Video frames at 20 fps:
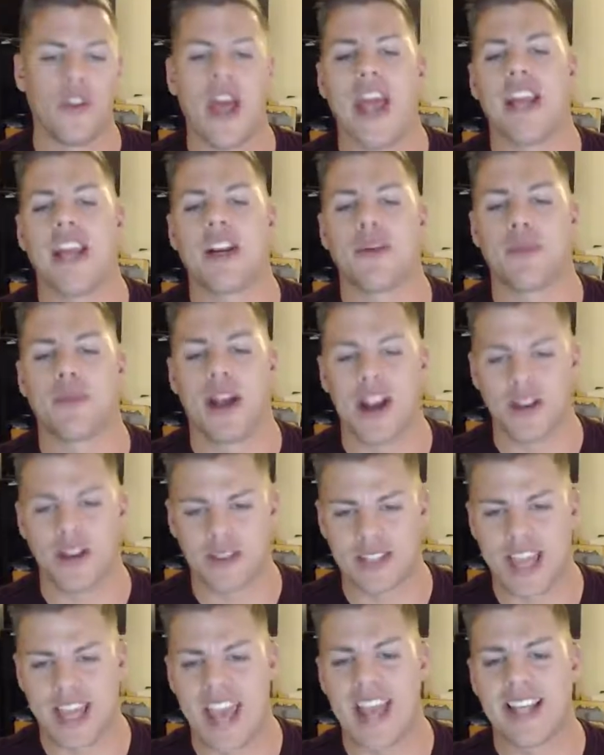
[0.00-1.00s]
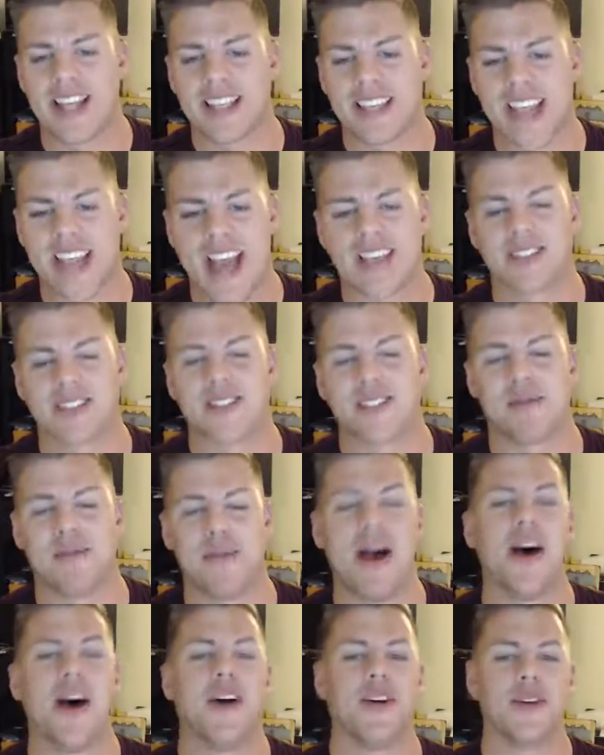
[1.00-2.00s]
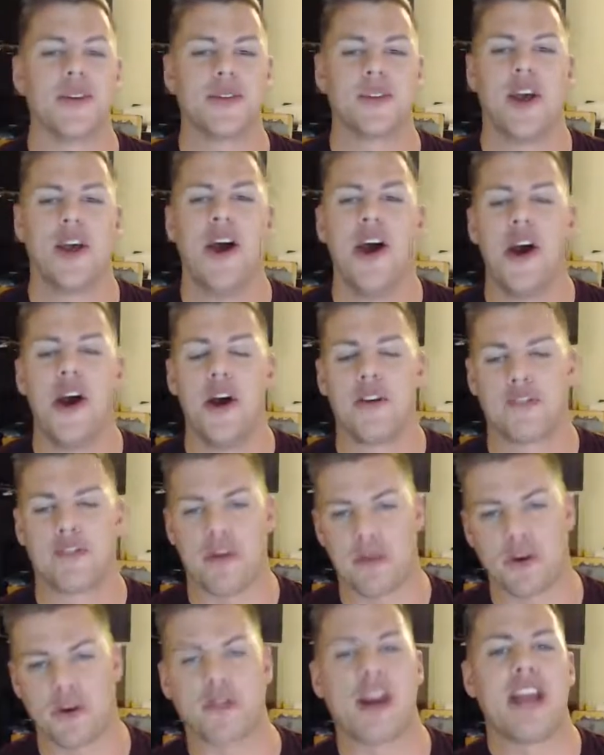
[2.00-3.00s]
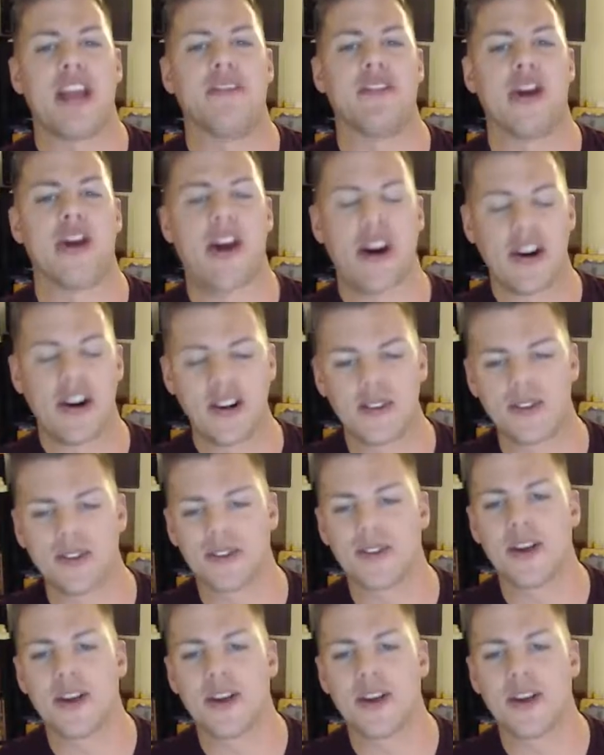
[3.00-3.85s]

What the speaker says: and players can't cast spells from graveyards.